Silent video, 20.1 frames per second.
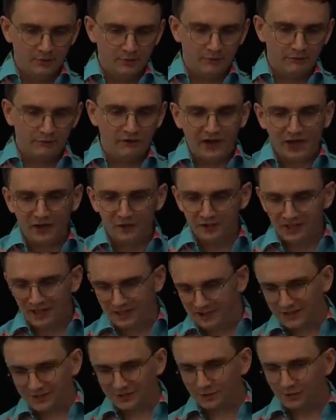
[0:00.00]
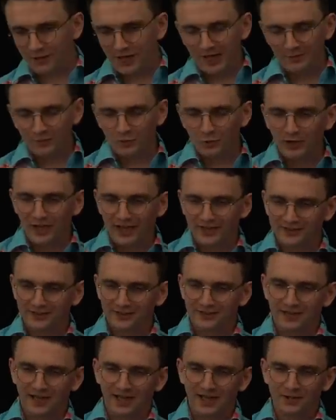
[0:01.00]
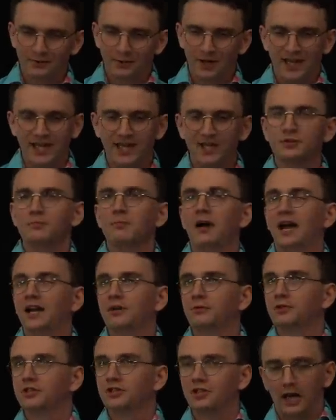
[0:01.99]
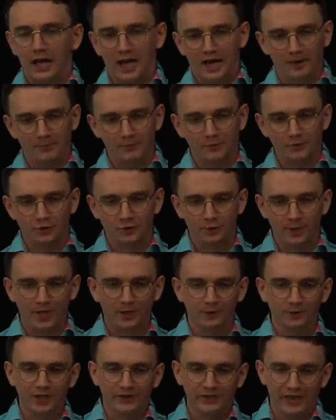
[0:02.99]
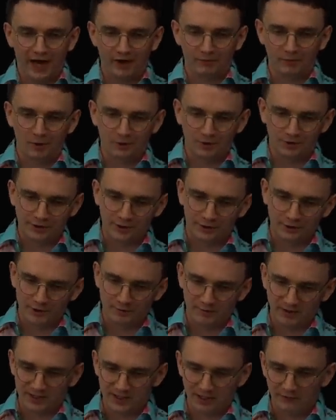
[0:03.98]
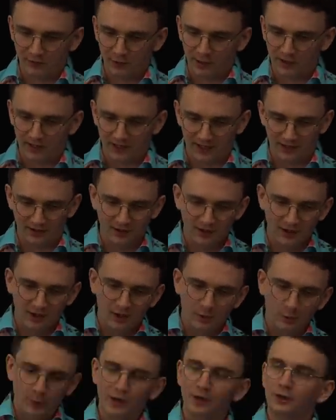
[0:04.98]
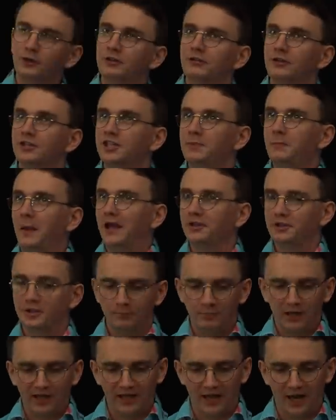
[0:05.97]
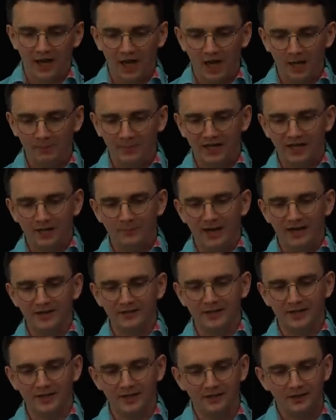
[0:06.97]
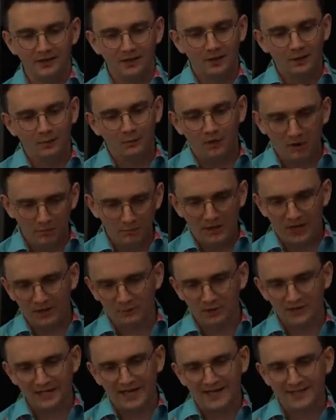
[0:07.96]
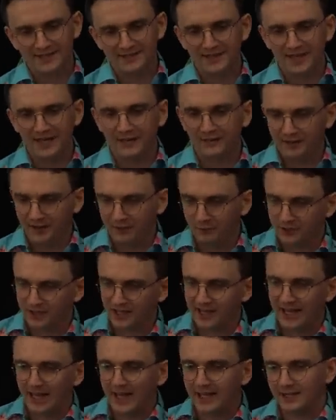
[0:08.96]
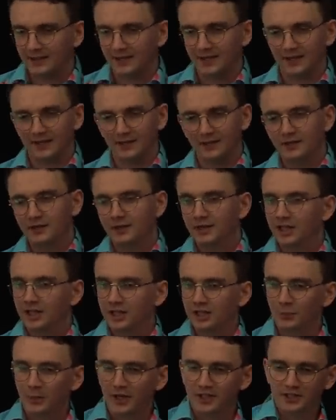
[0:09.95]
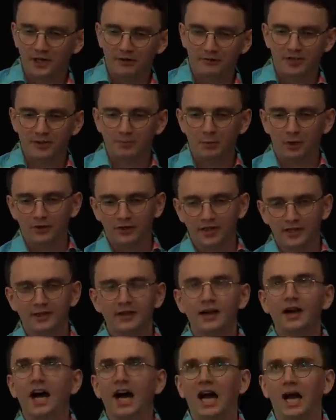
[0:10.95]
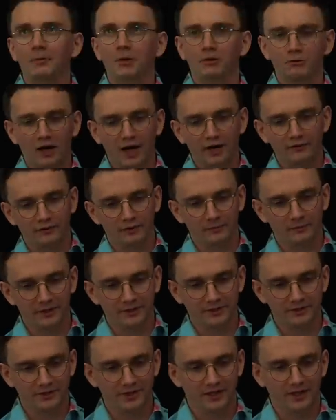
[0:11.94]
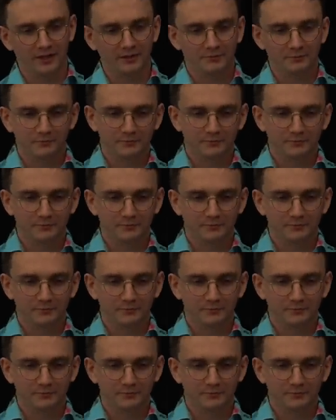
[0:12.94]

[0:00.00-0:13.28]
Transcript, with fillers: Feilding described one exercise where each man was um, drilled in their role so specifically. When under inspection by the army commander, one man was asked if he was a Catholic, to which he responded, I'm a rifleman, sir.